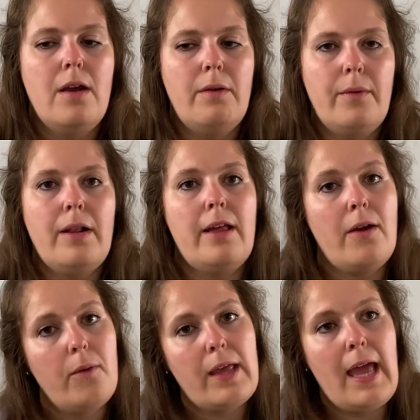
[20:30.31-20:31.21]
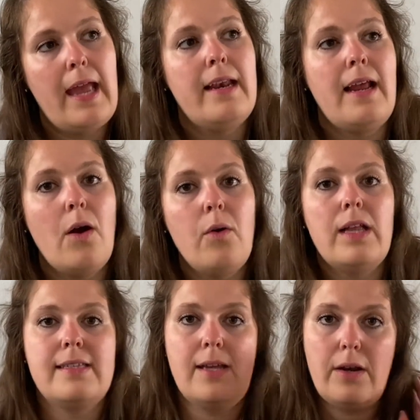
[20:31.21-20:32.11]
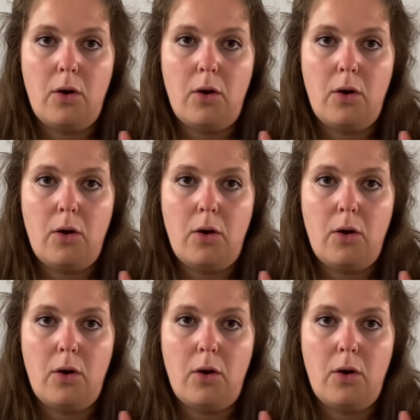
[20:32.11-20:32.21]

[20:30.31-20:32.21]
we were like, okay, now let's head